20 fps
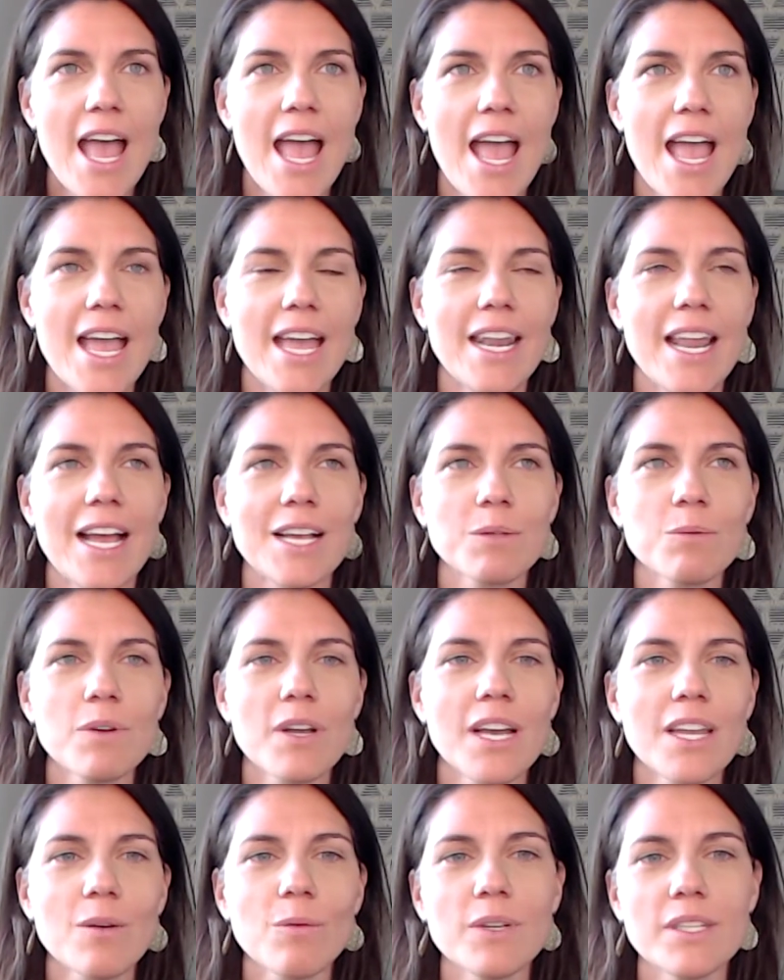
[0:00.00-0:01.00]
And as we're
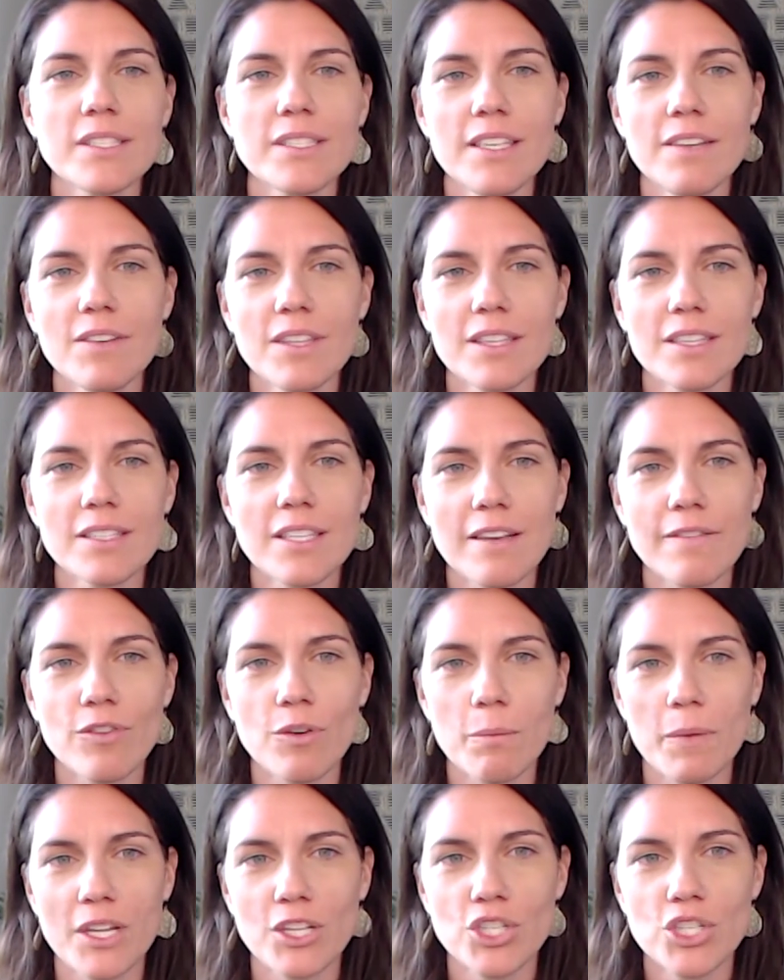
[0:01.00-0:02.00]
kind of receiving this
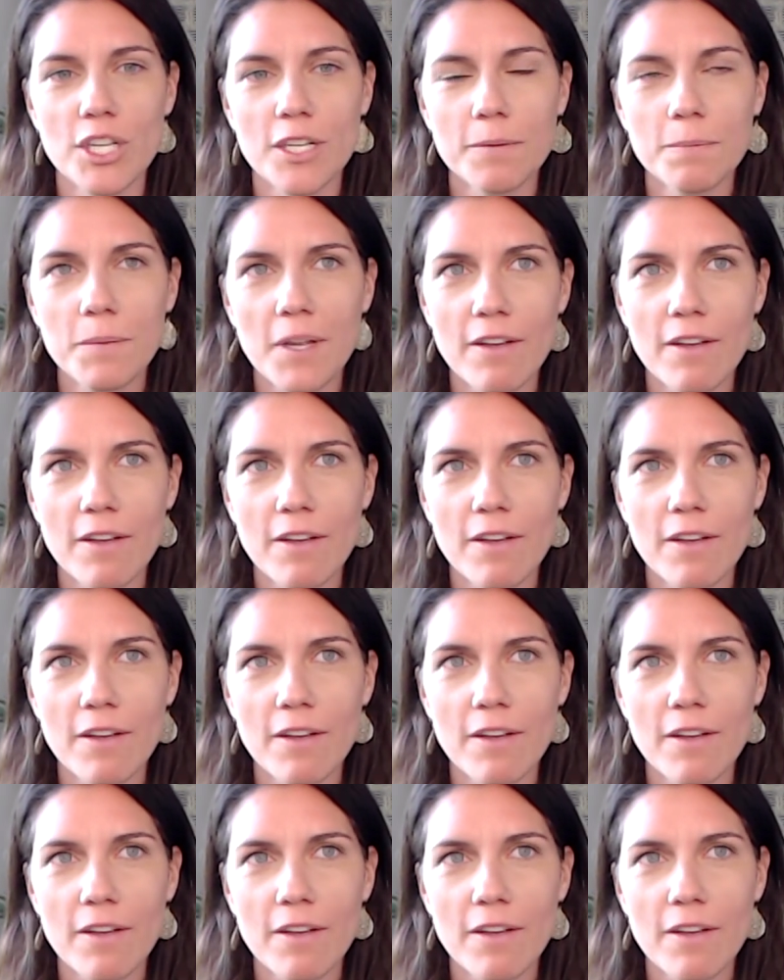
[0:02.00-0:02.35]
information,